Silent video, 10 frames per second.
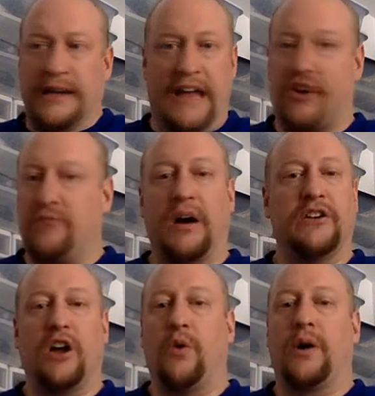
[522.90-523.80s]

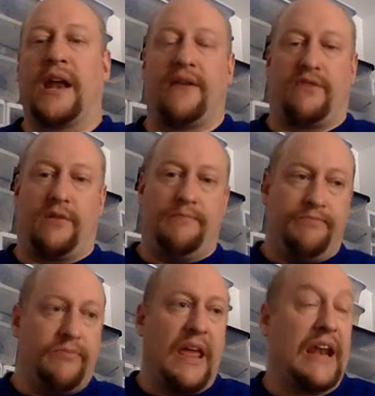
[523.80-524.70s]
Necromunda, whatever.
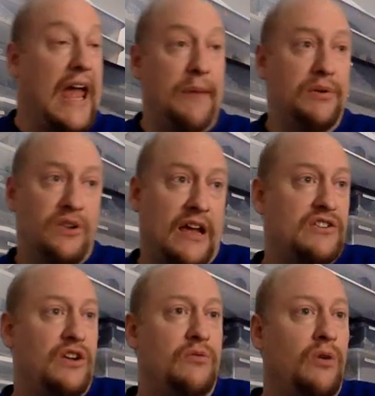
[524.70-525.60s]
And I happened to
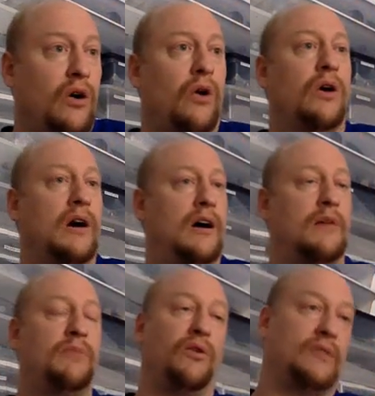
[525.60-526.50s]
actually roll
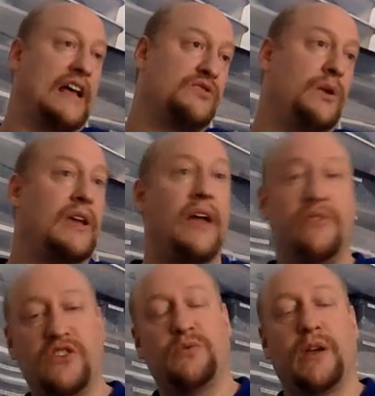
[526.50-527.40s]
both last week
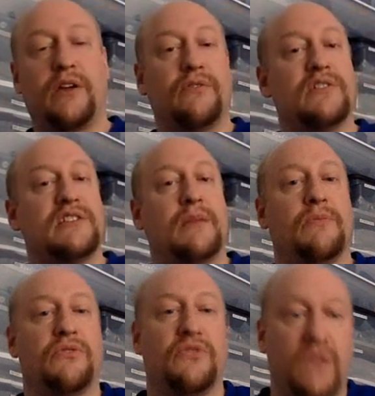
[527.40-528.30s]
and this week for the
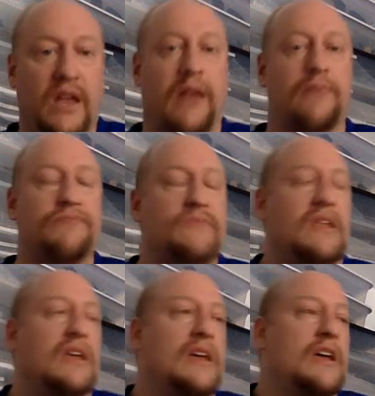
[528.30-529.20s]
same thing.
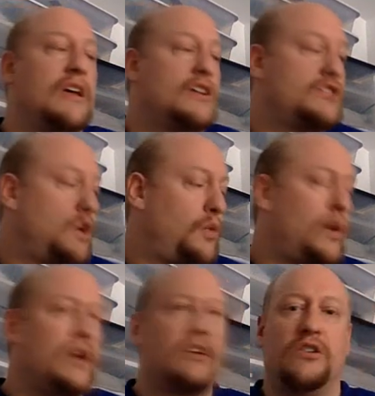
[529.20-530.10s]
So
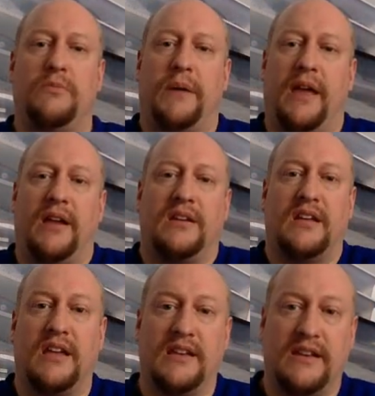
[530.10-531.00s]
what I'm going to
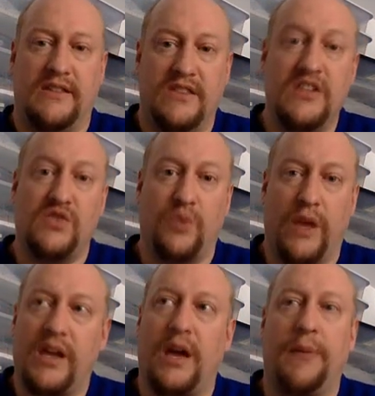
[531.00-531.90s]
paint this
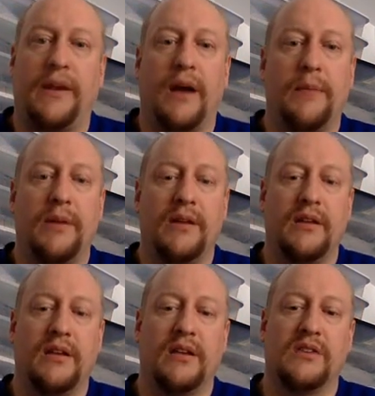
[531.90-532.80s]
week coming up
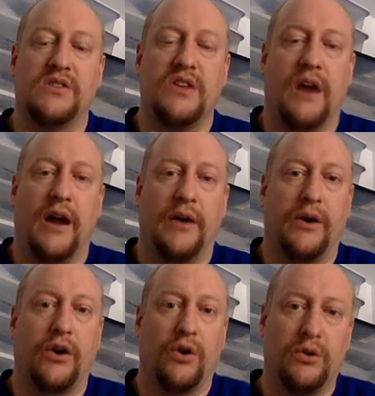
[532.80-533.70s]
is the
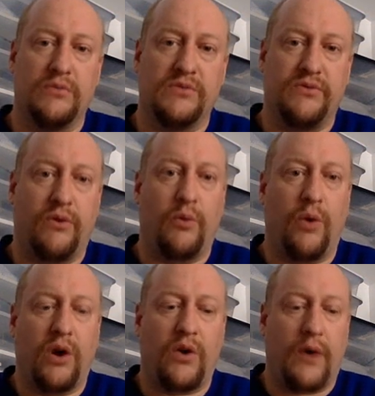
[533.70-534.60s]
Iron Golems for
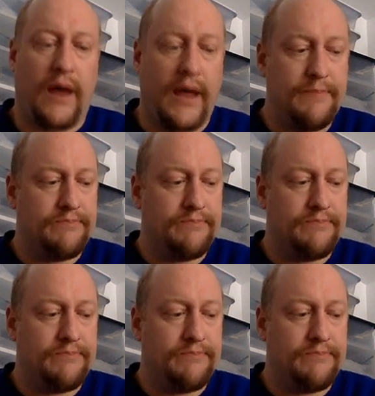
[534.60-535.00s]
Warcry.